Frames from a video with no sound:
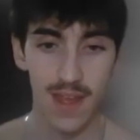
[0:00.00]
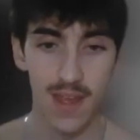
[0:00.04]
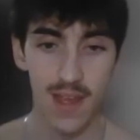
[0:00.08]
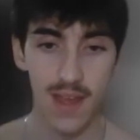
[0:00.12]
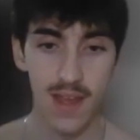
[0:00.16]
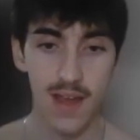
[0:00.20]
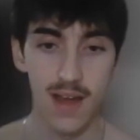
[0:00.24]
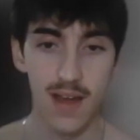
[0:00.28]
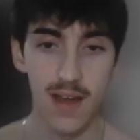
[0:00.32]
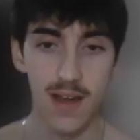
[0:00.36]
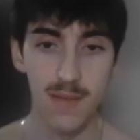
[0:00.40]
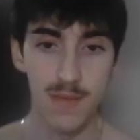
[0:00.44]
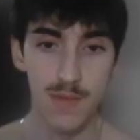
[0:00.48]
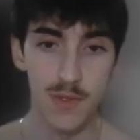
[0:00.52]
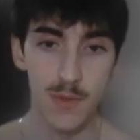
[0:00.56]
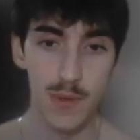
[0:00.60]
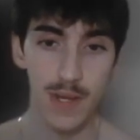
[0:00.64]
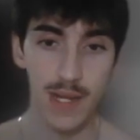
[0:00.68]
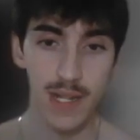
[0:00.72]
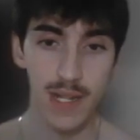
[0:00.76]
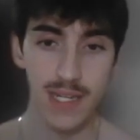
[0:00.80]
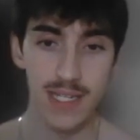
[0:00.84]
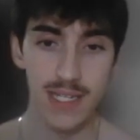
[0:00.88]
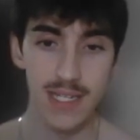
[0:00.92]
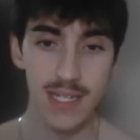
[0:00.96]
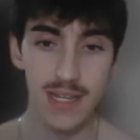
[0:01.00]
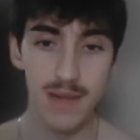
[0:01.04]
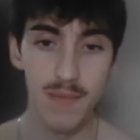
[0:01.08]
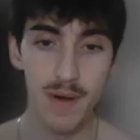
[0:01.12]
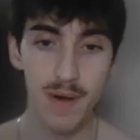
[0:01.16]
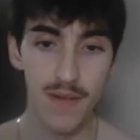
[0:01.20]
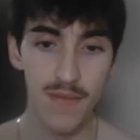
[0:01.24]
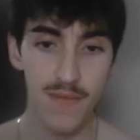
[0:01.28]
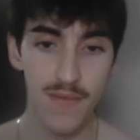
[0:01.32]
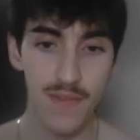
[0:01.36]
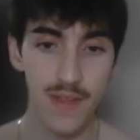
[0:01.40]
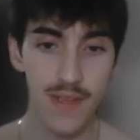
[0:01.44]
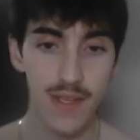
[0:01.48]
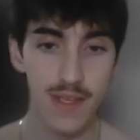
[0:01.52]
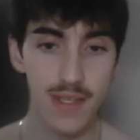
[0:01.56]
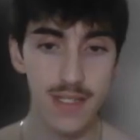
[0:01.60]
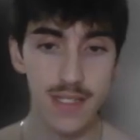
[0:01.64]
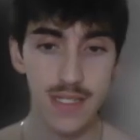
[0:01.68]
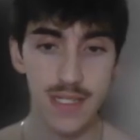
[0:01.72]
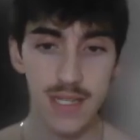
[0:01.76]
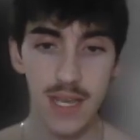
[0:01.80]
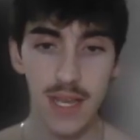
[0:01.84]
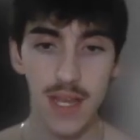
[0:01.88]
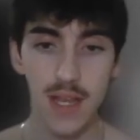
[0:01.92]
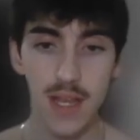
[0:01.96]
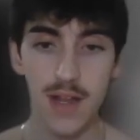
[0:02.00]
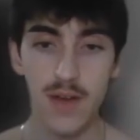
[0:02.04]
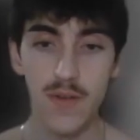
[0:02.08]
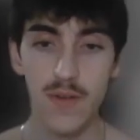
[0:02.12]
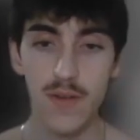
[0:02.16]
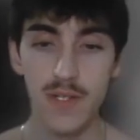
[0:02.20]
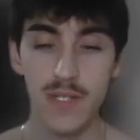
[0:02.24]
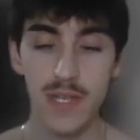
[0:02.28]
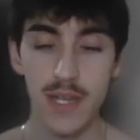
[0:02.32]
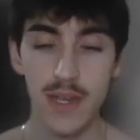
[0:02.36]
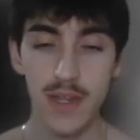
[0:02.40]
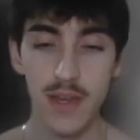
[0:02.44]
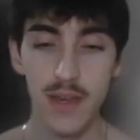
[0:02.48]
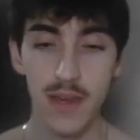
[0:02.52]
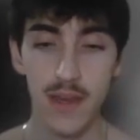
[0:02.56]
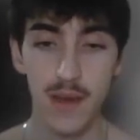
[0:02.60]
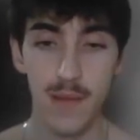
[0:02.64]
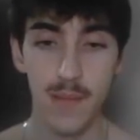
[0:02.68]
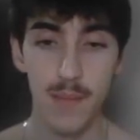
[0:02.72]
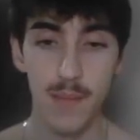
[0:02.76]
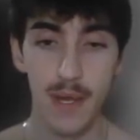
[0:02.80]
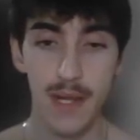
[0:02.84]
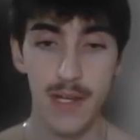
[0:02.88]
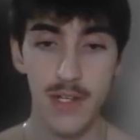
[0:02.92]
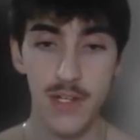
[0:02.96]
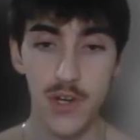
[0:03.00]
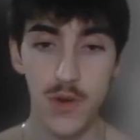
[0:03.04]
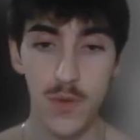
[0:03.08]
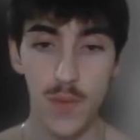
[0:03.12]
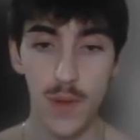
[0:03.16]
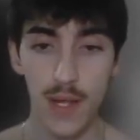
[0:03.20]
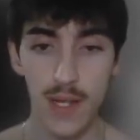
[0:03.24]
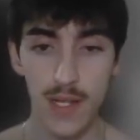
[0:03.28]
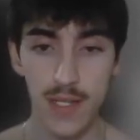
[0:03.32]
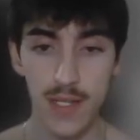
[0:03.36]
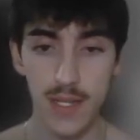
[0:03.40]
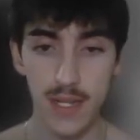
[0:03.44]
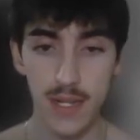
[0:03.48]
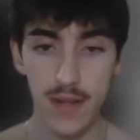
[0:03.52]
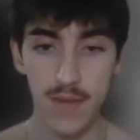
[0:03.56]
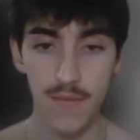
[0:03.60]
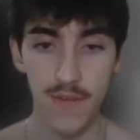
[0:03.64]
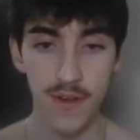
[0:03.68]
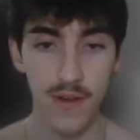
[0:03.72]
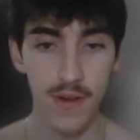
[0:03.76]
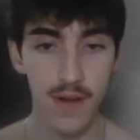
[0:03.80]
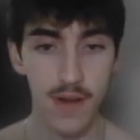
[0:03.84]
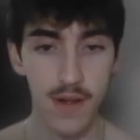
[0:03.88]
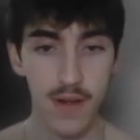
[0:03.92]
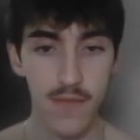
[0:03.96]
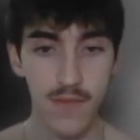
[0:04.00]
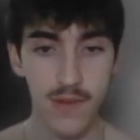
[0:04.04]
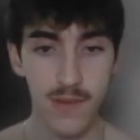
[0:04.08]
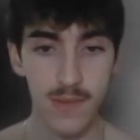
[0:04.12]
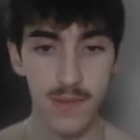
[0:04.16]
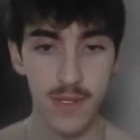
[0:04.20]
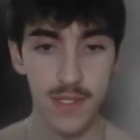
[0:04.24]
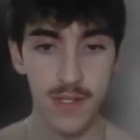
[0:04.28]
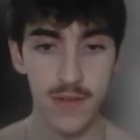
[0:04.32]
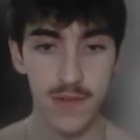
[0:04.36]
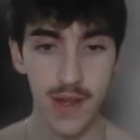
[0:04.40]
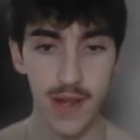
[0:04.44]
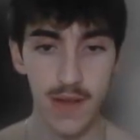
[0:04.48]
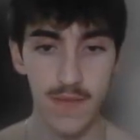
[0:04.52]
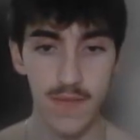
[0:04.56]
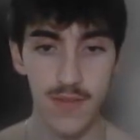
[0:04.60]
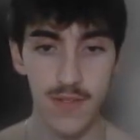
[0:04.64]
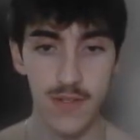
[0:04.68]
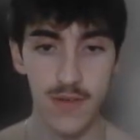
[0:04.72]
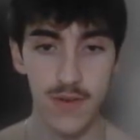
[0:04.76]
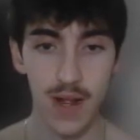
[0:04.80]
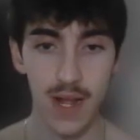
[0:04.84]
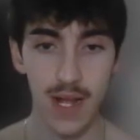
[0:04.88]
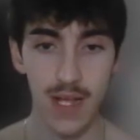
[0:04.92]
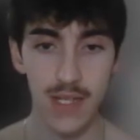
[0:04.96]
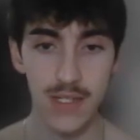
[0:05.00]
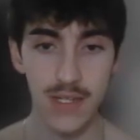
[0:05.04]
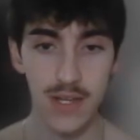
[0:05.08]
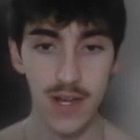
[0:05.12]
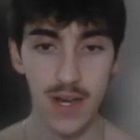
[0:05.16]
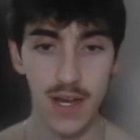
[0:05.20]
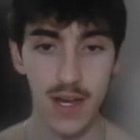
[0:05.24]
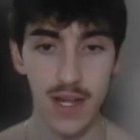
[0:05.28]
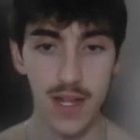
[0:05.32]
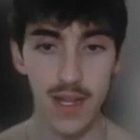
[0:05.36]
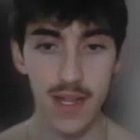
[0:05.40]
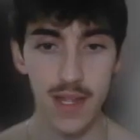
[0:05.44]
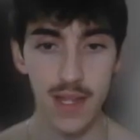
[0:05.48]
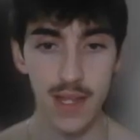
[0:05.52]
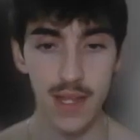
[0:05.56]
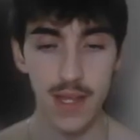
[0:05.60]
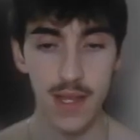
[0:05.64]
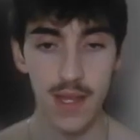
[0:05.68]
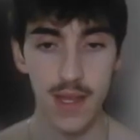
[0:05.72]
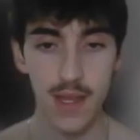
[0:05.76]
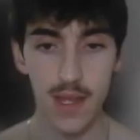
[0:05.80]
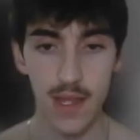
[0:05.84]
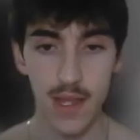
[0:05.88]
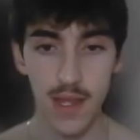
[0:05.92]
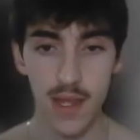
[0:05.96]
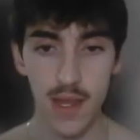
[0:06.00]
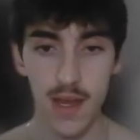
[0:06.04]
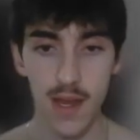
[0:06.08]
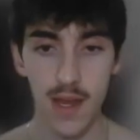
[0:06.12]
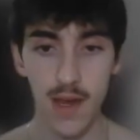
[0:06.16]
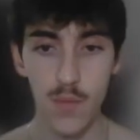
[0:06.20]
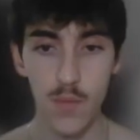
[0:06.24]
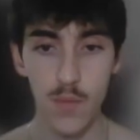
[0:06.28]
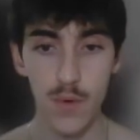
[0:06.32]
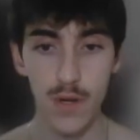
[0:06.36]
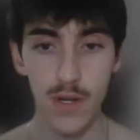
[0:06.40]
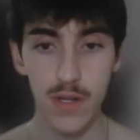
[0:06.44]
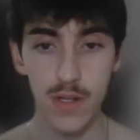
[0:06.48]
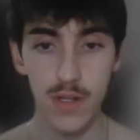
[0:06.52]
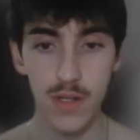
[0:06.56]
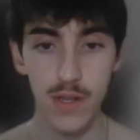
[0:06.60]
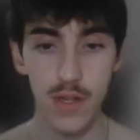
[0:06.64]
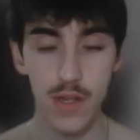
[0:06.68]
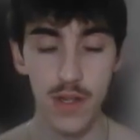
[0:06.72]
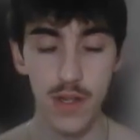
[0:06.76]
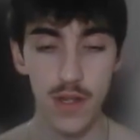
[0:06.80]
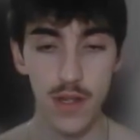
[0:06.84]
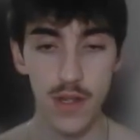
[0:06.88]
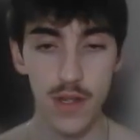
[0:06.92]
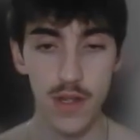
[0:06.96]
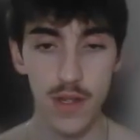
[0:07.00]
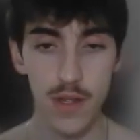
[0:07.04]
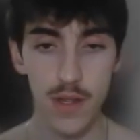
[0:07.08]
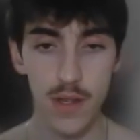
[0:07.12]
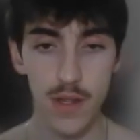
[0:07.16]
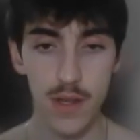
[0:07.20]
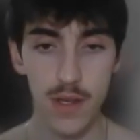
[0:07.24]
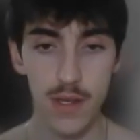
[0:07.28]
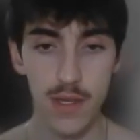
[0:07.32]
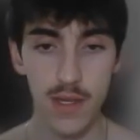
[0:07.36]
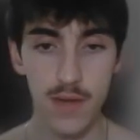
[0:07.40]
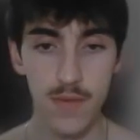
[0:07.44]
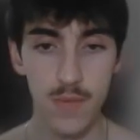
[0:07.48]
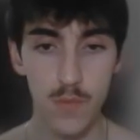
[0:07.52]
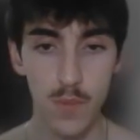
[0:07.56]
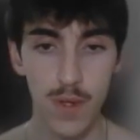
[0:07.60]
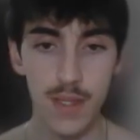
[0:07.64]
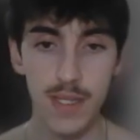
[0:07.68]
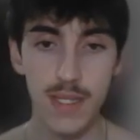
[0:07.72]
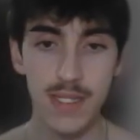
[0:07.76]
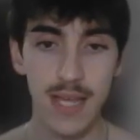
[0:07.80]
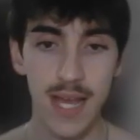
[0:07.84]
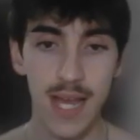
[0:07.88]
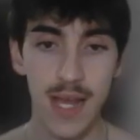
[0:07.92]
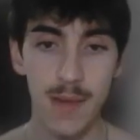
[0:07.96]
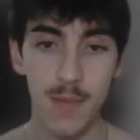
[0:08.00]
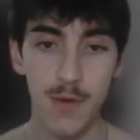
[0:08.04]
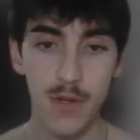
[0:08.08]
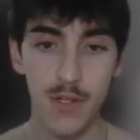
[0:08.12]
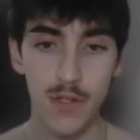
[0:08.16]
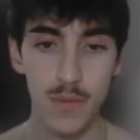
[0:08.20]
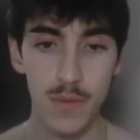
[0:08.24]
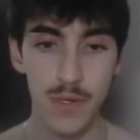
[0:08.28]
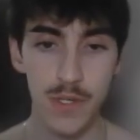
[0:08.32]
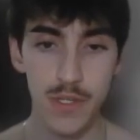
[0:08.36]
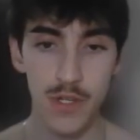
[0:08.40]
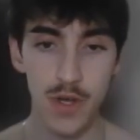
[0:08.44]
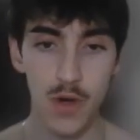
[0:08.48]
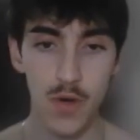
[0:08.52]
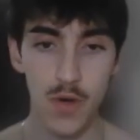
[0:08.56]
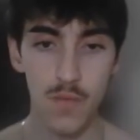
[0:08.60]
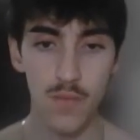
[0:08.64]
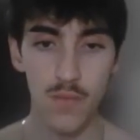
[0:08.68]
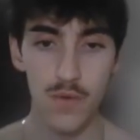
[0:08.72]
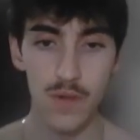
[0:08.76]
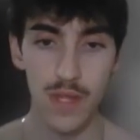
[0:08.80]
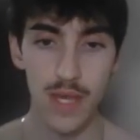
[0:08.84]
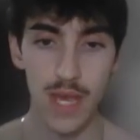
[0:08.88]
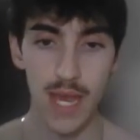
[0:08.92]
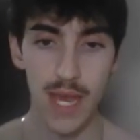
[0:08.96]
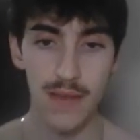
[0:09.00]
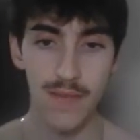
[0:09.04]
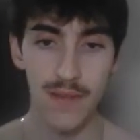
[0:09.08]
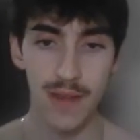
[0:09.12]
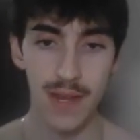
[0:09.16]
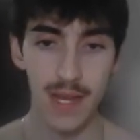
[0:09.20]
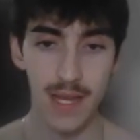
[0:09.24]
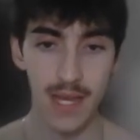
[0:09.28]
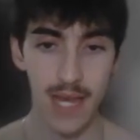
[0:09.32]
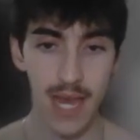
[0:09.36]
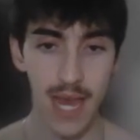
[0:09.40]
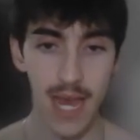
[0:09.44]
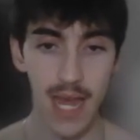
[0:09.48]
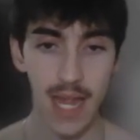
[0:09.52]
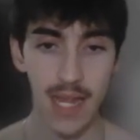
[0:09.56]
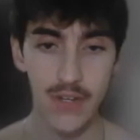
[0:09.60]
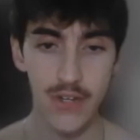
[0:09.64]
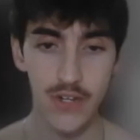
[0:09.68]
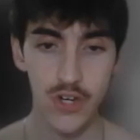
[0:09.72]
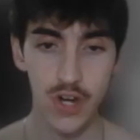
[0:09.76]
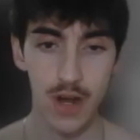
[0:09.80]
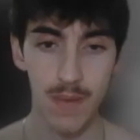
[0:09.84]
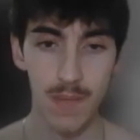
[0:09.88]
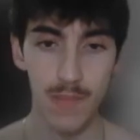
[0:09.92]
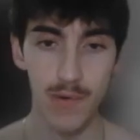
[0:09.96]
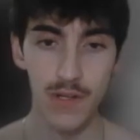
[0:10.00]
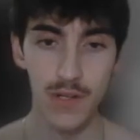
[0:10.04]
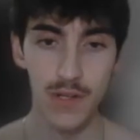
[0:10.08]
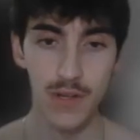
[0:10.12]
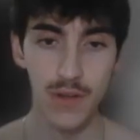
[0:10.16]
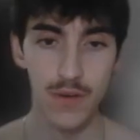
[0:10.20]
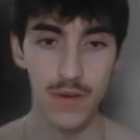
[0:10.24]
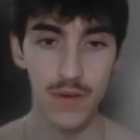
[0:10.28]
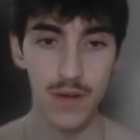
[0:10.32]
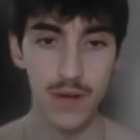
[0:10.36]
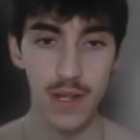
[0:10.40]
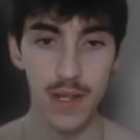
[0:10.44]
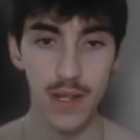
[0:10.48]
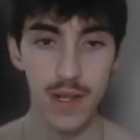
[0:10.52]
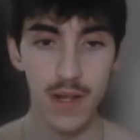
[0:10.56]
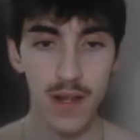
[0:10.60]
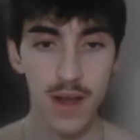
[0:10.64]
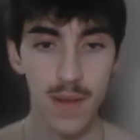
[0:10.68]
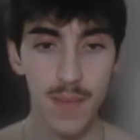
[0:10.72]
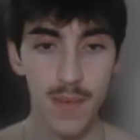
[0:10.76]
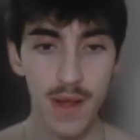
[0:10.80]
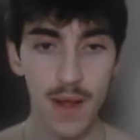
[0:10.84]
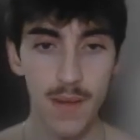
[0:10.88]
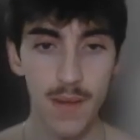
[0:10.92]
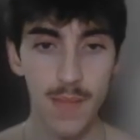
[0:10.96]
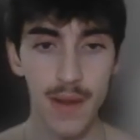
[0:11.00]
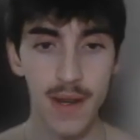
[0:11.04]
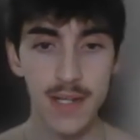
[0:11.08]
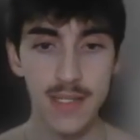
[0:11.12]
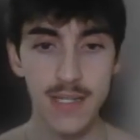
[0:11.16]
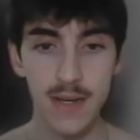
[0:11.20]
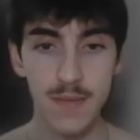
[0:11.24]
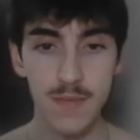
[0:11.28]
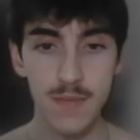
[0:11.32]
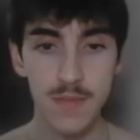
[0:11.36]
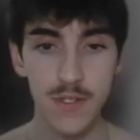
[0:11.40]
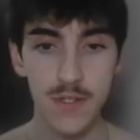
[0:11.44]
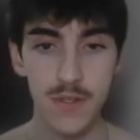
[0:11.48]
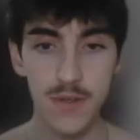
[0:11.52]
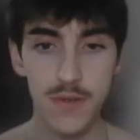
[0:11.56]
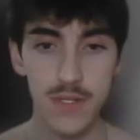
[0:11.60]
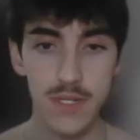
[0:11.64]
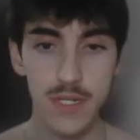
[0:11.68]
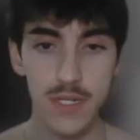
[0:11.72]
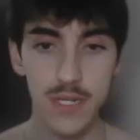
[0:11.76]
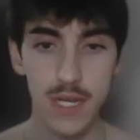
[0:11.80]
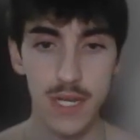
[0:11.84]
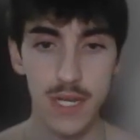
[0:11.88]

so we can debuff this Cresselia, make sure we can very comfortably survive this Grass Knot. We didn't wait the timer, so we don't really have a catch opportunity coming up anytime soon.